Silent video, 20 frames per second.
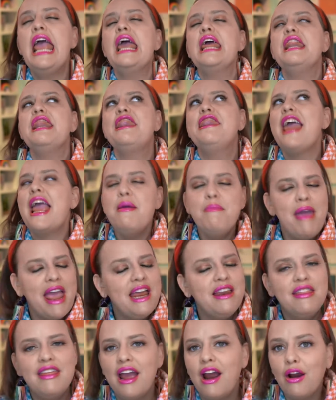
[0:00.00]
They
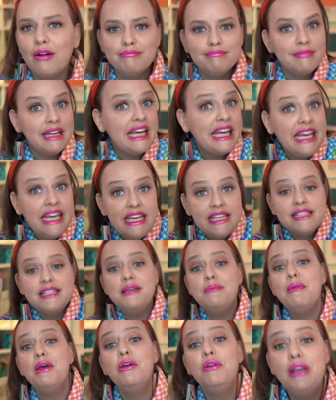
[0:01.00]
made their easy
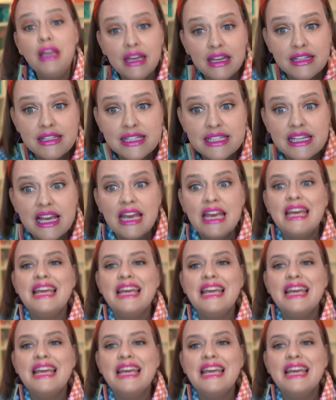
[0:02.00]
millions